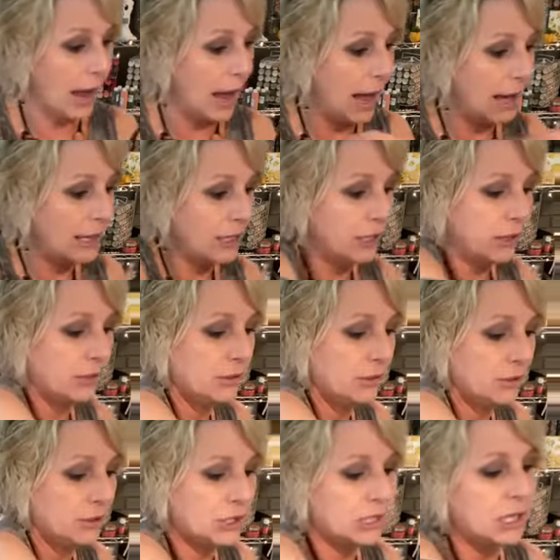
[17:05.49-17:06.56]
I
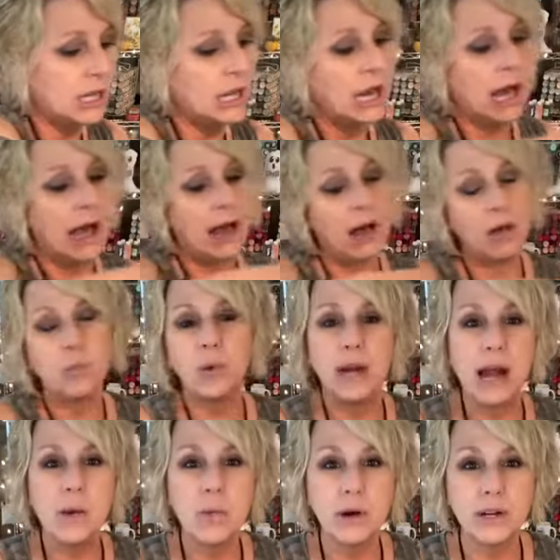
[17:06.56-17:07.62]
used, uh, when
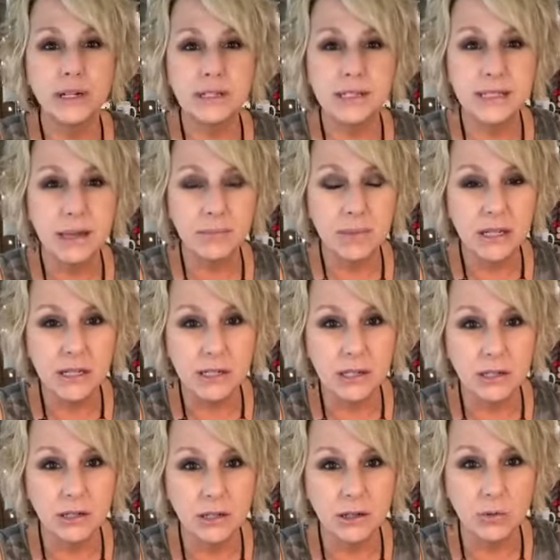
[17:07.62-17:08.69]
I wanted something to
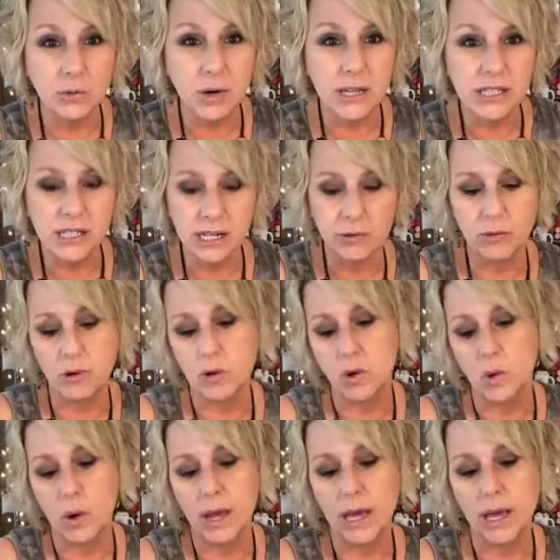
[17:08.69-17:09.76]
look rusty real
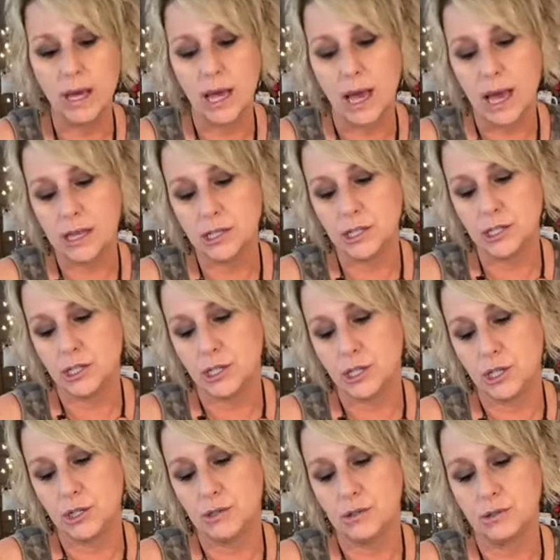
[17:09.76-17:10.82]
quick, I just
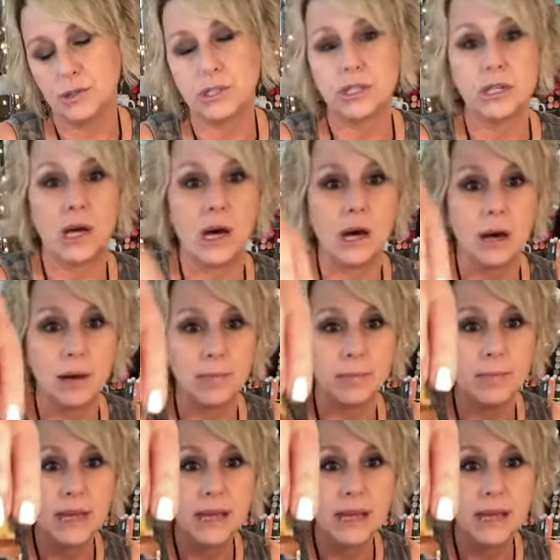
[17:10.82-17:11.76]
used um,